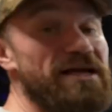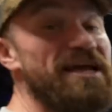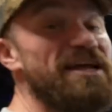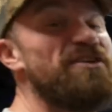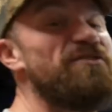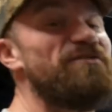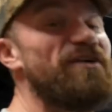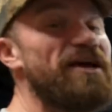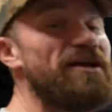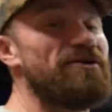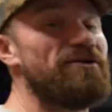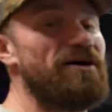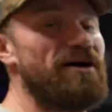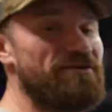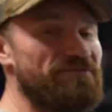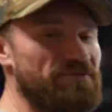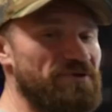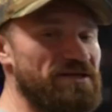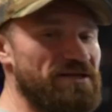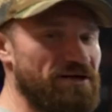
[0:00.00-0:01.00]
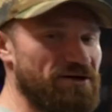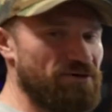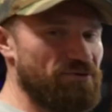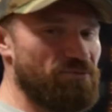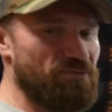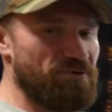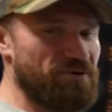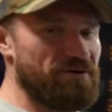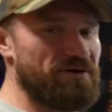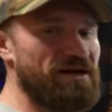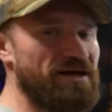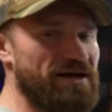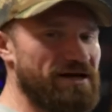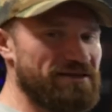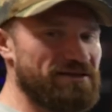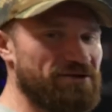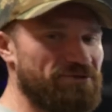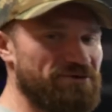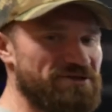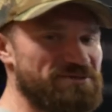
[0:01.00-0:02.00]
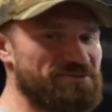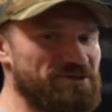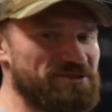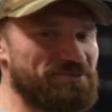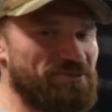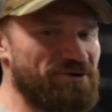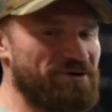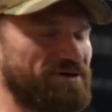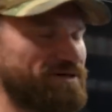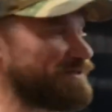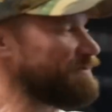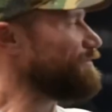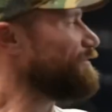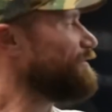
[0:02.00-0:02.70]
Innovator of the Year award at the Christmas party.